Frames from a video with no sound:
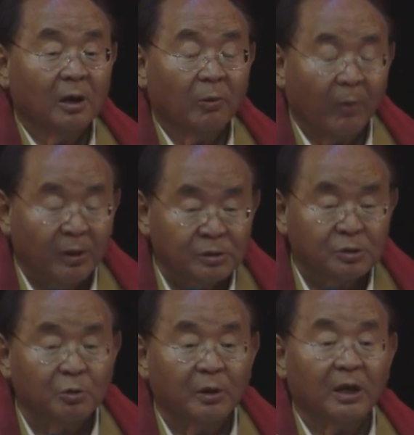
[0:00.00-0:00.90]

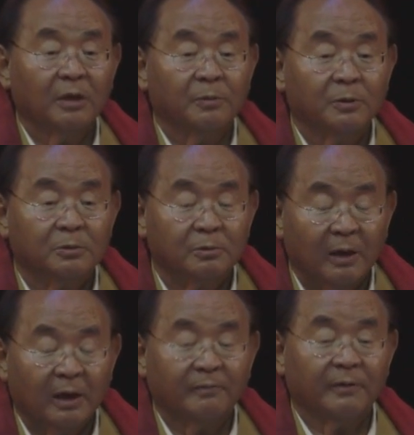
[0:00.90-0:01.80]
Once you're able to
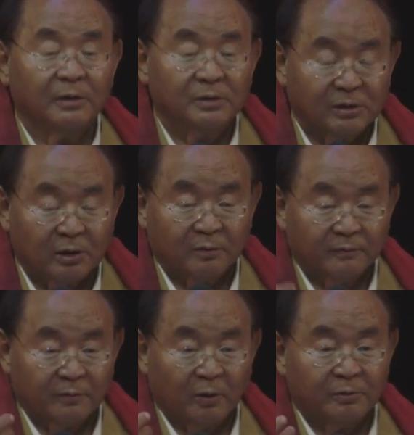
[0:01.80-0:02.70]
arrive at the state
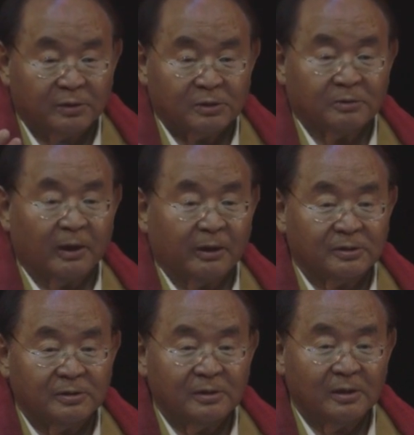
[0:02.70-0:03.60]
of non
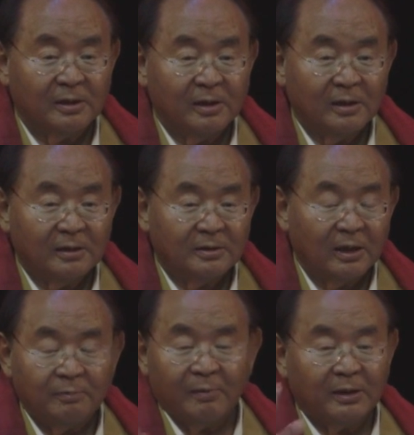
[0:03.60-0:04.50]
distraction,
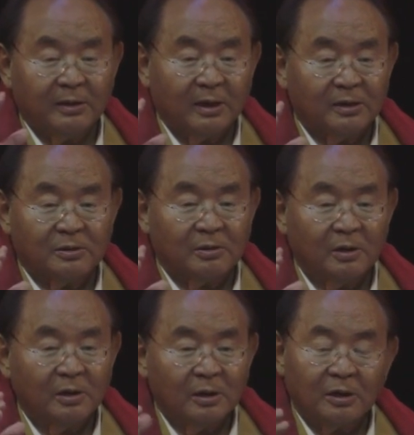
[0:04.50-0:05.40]
then meditation
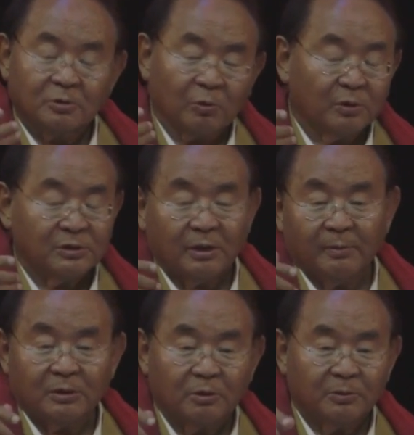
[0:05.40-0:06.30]
is called
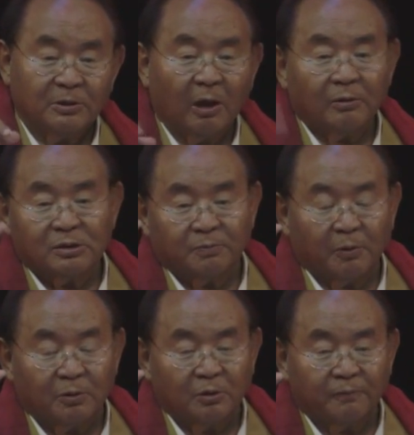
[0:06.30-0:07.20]
samatha without
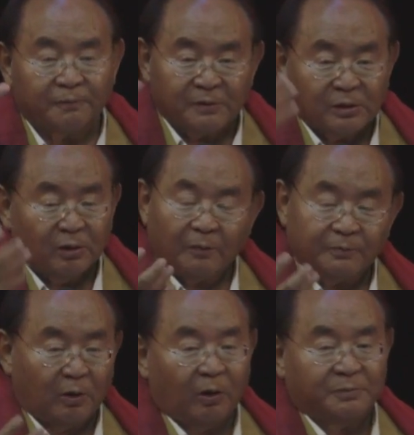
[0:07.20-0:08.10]
support. You're free of
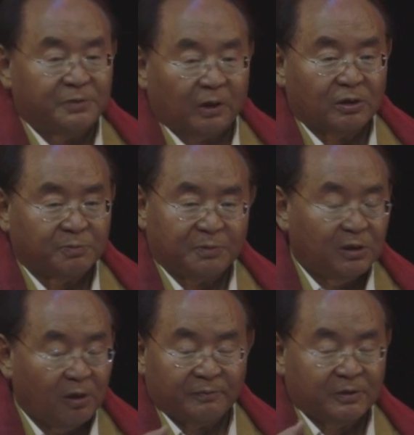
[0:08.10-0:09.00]
the objects,
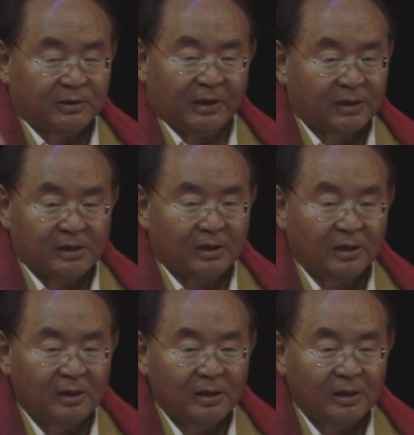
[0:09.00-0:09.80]
free of the technique.